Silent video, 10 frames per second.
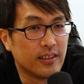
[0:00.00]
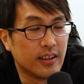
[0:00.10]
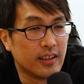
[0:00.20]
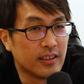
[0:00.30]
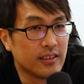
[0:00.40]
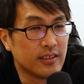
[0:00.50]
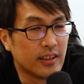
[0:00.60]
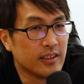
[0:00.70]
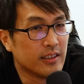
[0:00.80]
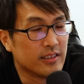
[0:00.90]
then I think
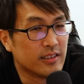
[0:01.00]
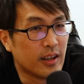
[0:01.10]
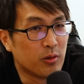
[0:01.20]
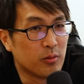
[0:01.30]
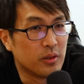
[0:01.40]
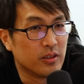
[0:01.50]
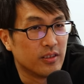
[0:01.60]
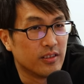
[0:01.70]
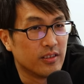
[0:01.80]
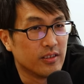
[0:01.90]
then that would have
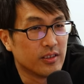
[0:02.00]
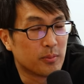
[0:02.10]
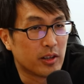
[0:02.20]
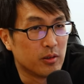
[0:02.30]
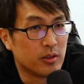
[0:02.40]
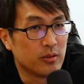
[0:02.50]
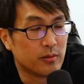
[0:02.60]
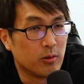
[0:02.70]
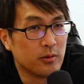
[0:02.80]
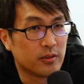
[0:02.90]
been smack in the middle
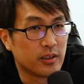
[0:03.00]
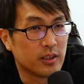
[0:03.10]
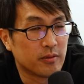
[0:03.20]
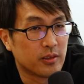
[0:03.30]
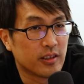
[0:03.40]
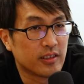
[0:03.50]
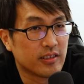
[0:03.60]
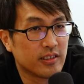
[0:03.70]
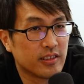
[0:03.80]
of COVID, right? After that.